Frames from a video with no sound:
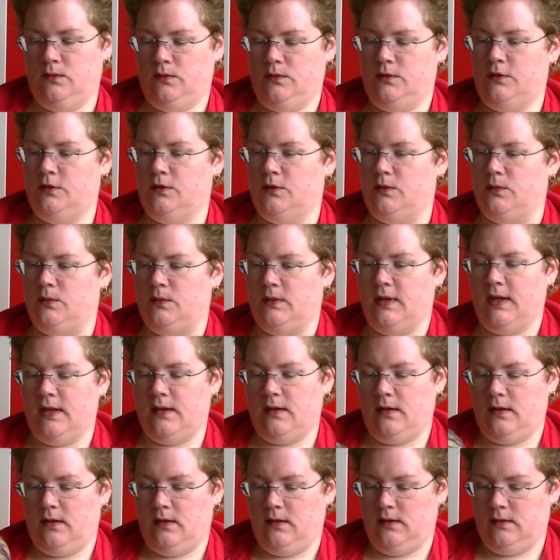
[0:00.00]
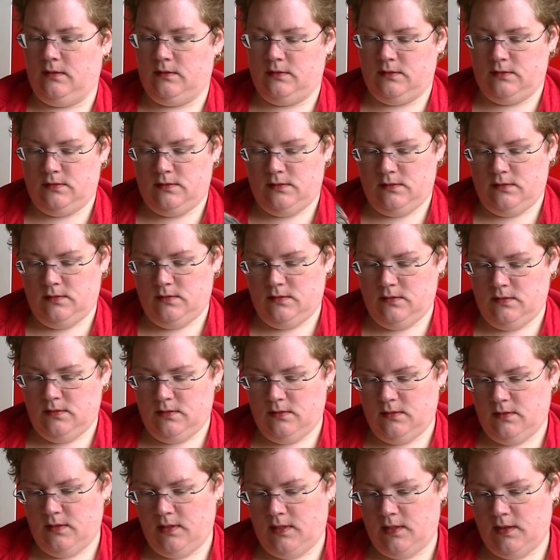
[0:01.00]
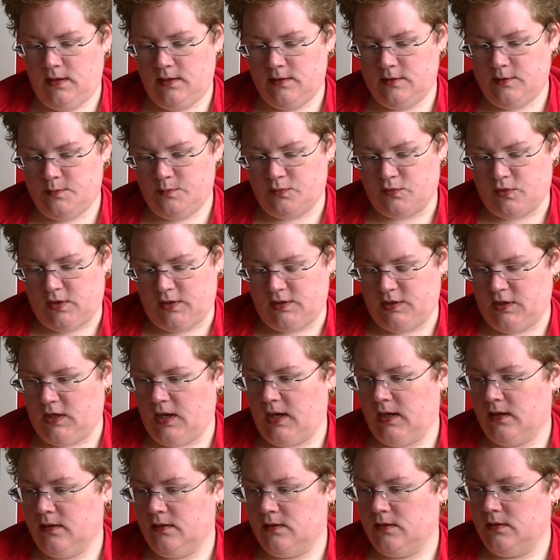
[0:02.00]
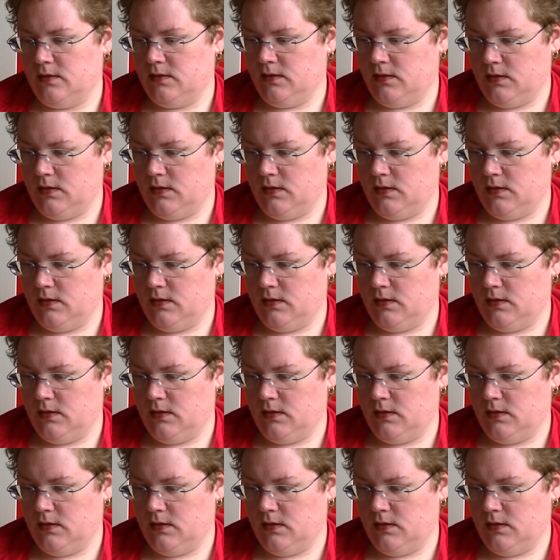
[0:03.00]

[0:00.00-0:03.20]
So that is this project